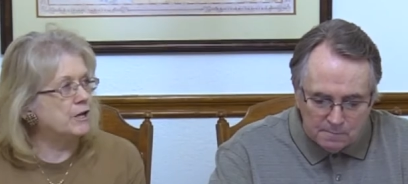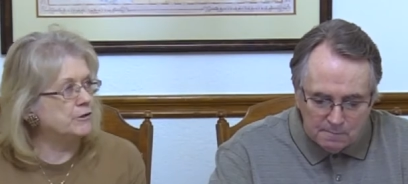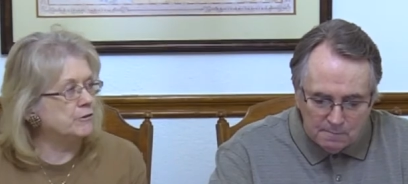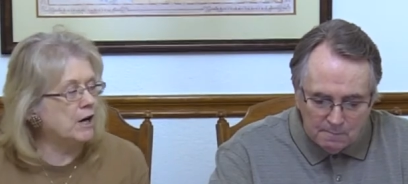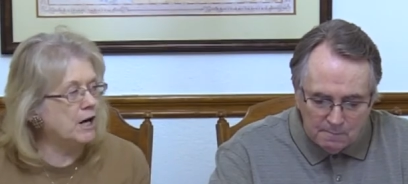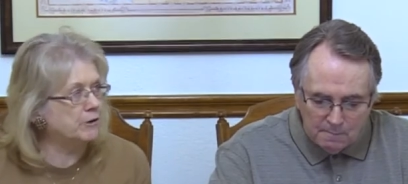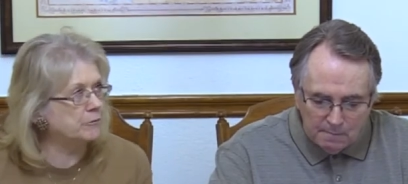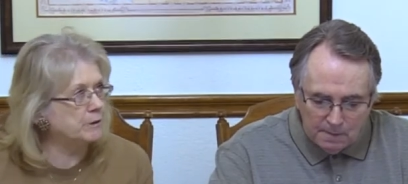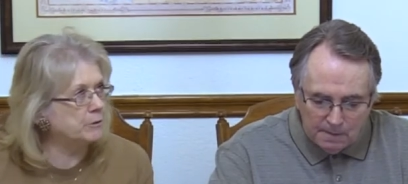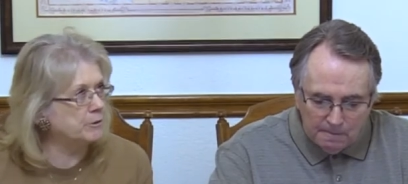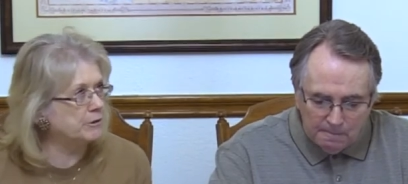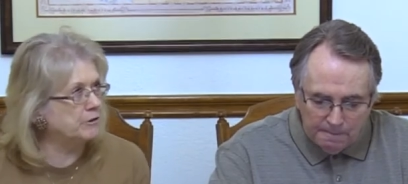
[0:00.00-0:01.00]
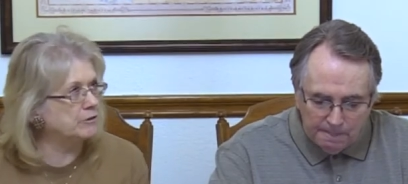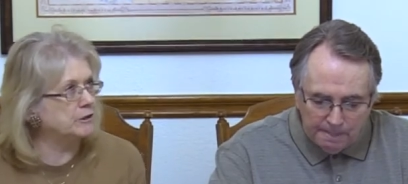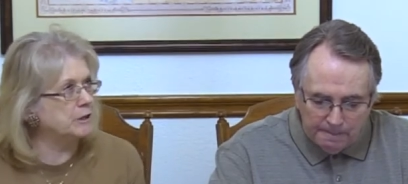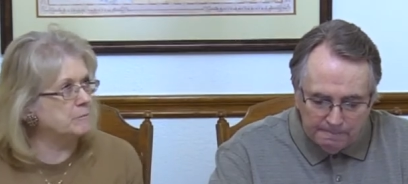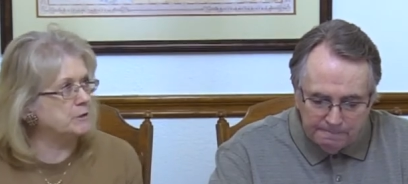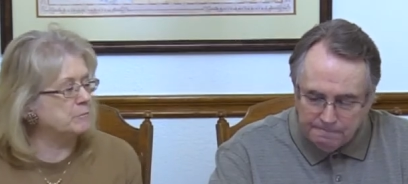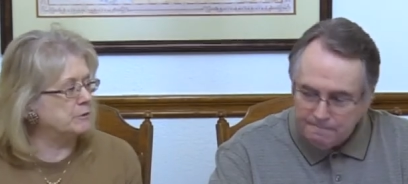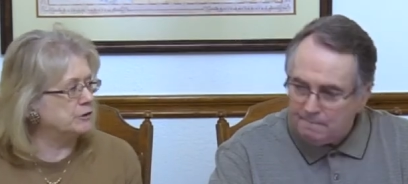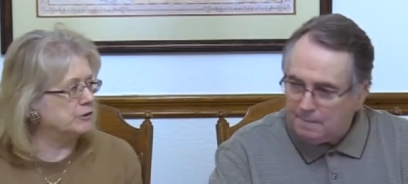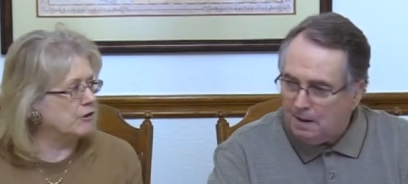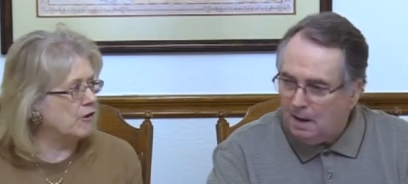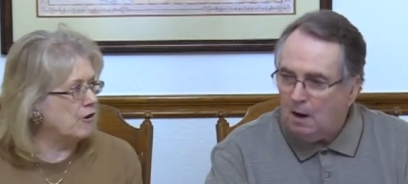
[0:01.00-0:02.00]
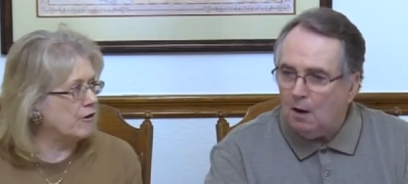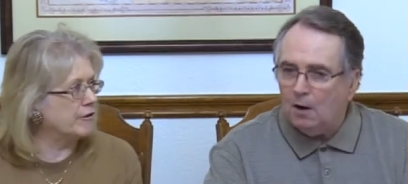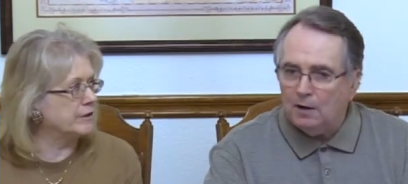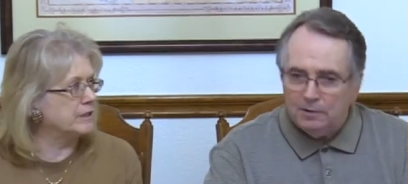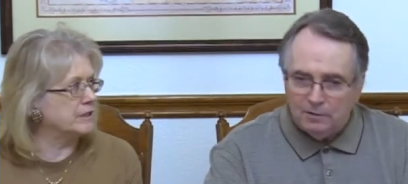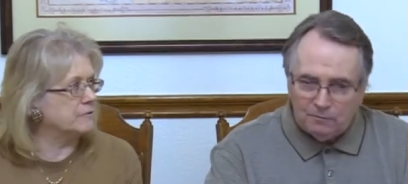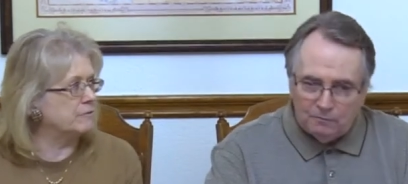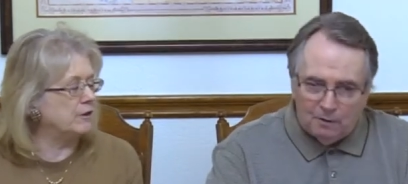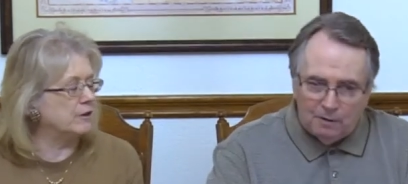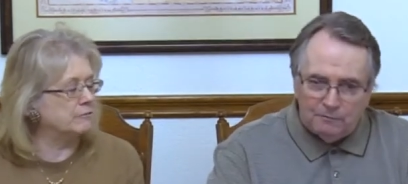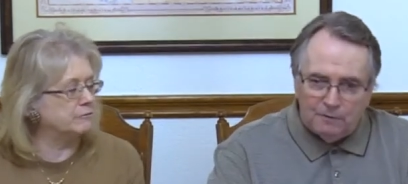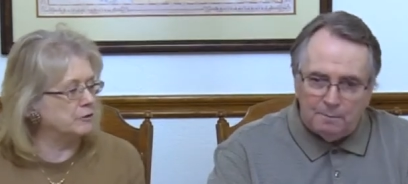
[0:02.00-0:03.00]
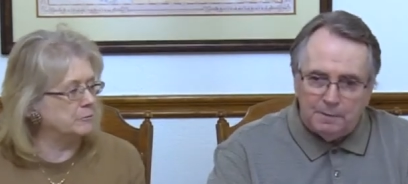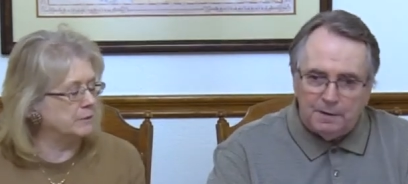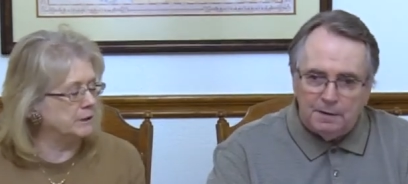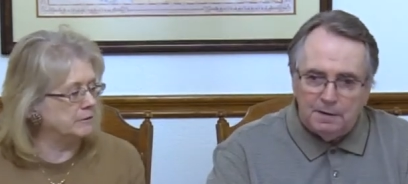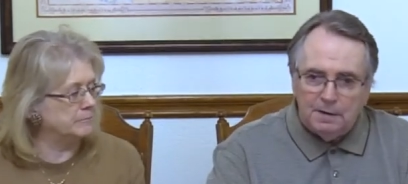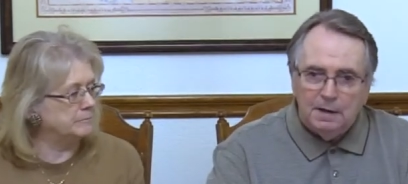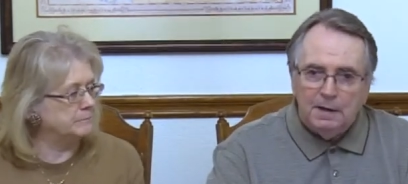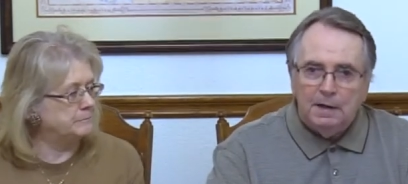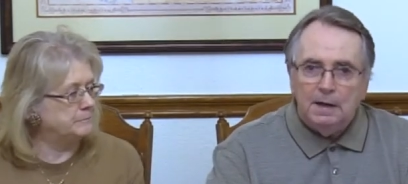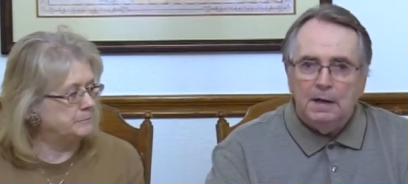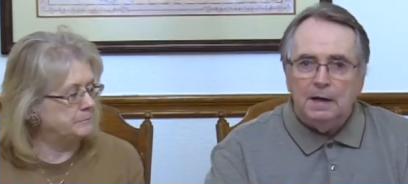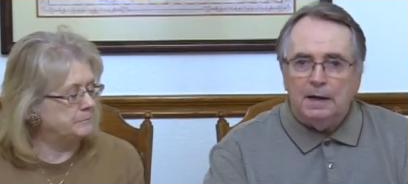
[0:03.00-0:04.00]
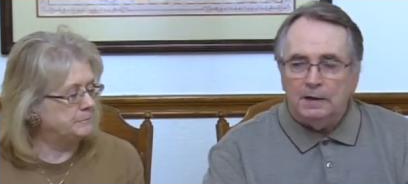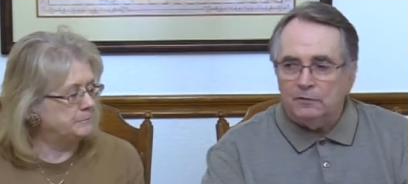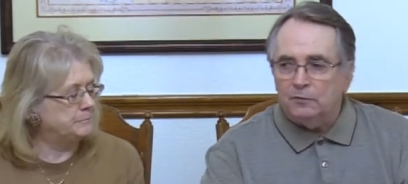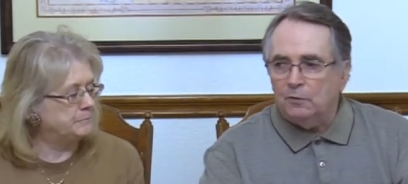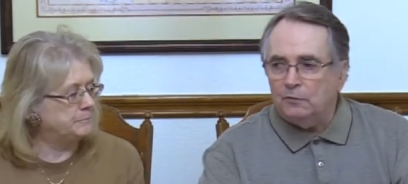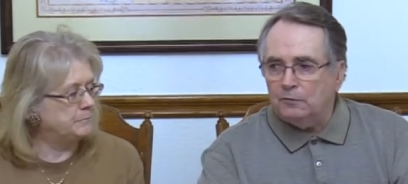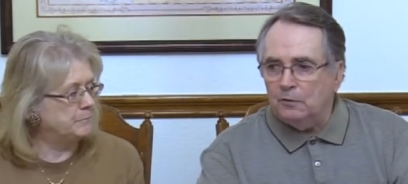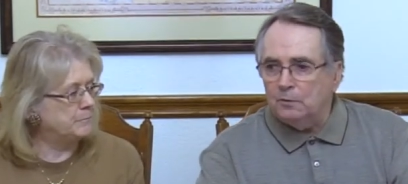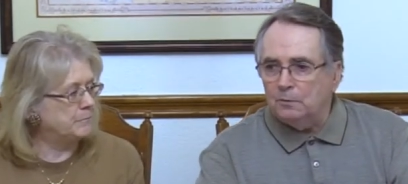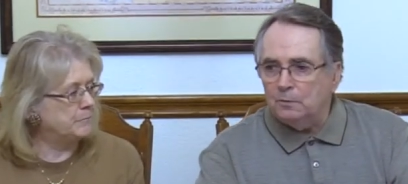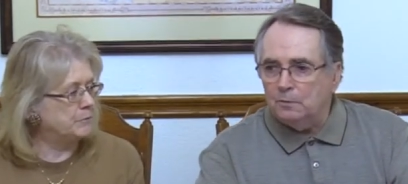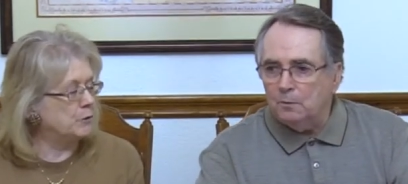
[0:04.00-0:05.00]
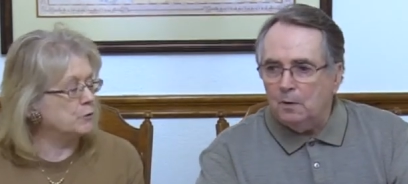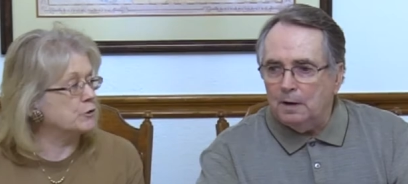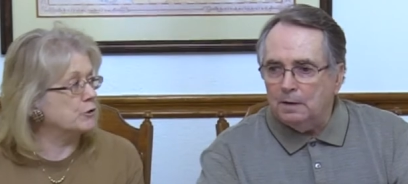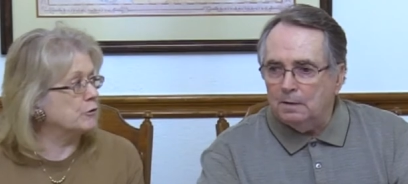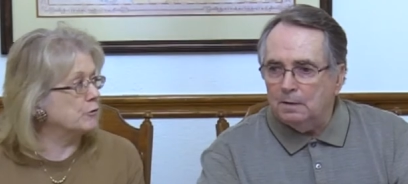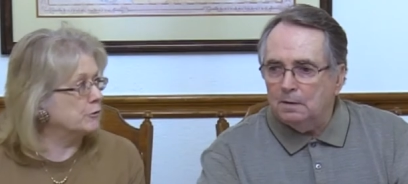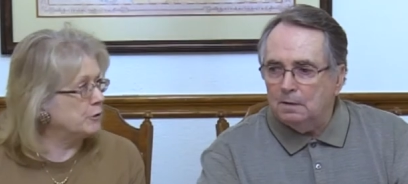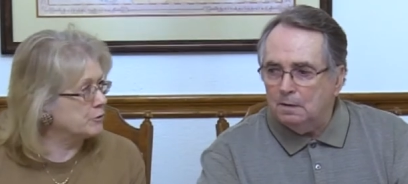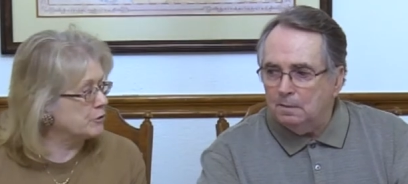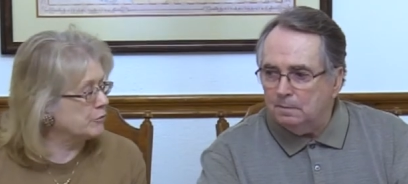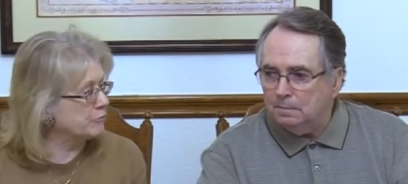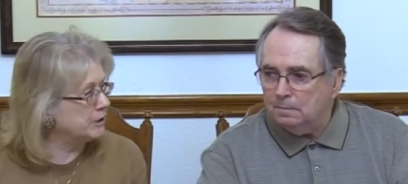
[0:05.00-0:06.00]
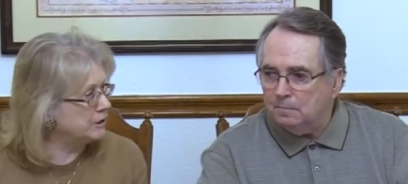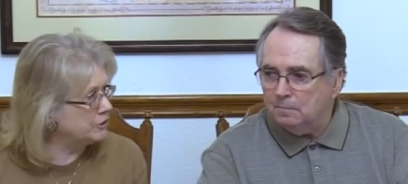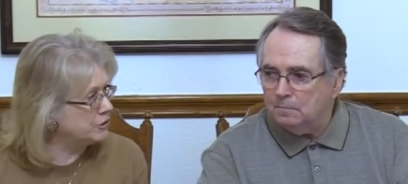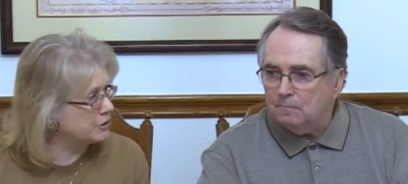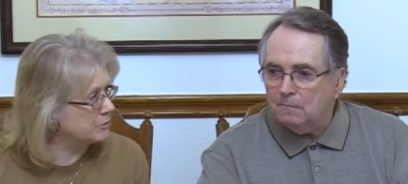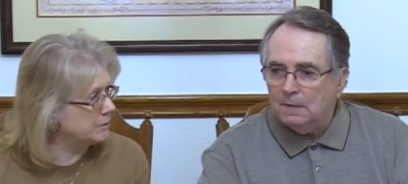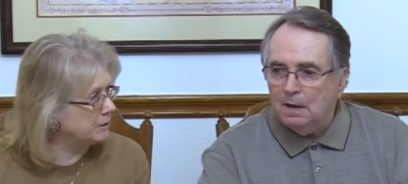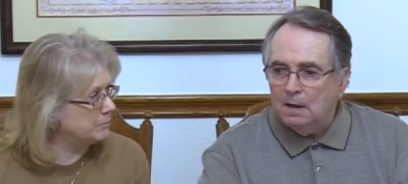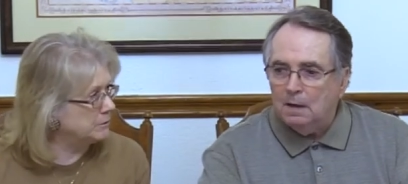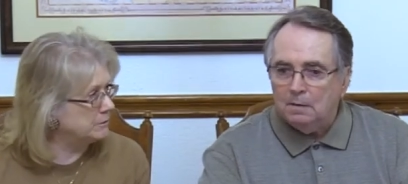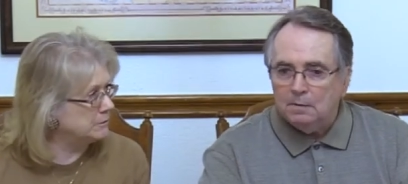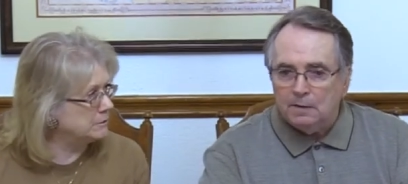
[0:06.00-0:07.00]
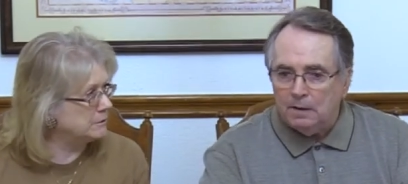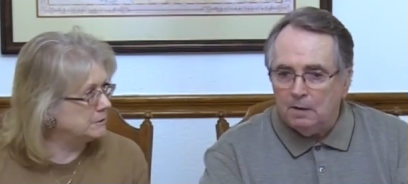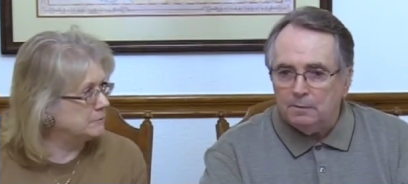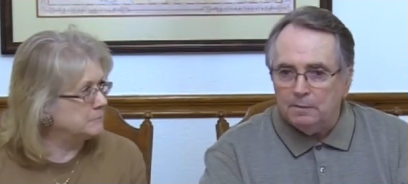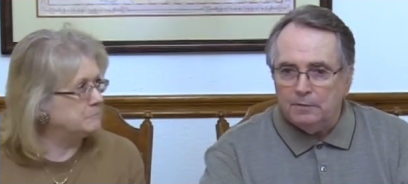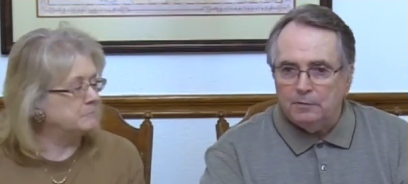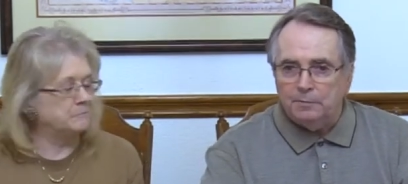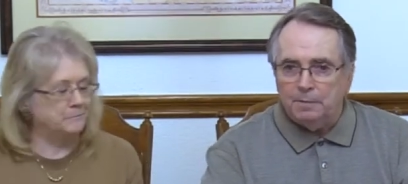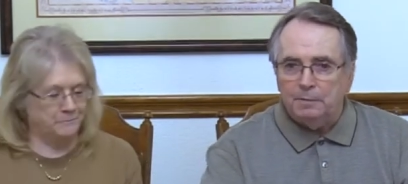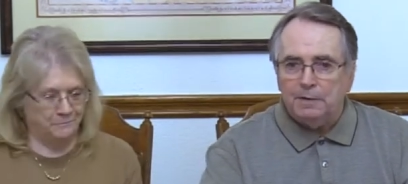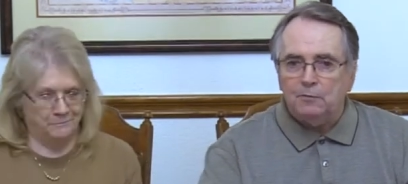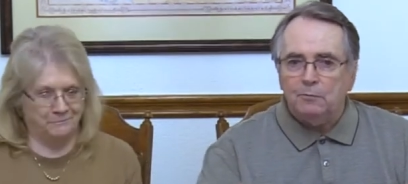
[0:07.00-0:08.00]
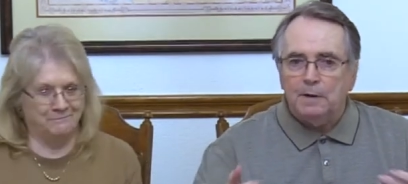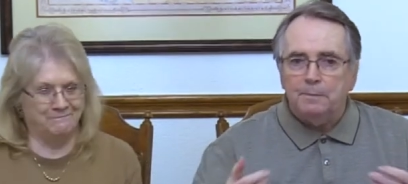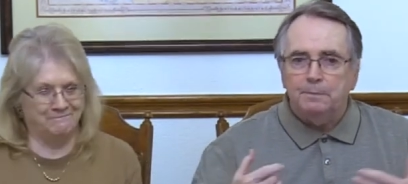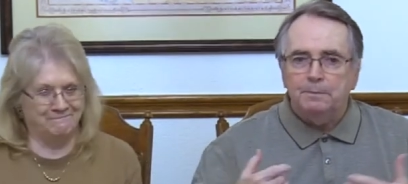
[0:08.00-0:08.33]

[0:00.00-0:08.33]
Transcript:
Speaker 1: you honor me with your lips, but your heart
Speaker 2: is far from me. And it's also...
Speaker 1: Those are, those are religious people.
Speaker 2: They are religious people. That's why